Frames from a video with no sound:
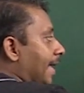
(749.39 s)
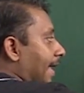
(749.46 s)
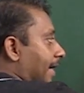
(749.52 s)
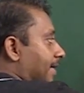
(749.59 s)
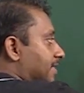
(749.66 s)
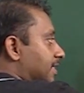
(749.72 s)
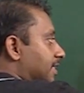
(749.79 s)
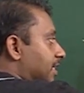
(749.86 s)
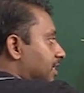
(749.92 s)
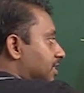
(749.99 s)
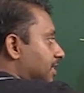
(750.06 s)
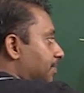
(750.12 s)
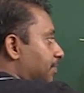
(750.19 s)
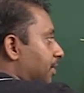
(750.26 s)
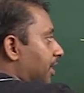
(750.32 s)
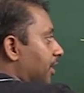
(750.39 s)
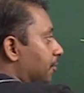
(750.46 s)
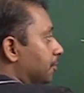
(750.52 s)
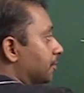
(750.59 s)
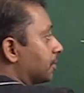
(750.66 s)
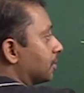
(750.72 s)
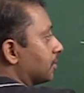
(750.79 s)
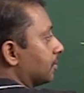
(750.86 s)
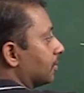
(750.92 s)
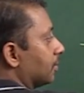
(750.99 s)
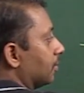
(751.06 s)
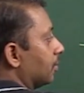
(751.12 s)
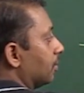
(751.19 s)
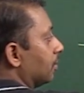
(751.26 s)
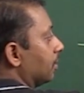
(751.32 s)
x-intercept gives
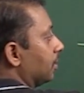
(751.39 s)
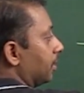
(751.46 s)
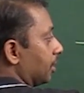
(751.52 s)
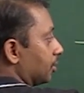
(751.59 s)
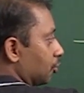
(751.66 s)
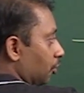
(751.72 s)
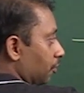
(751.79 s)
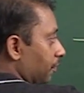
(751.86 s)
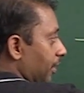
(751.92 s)
threshold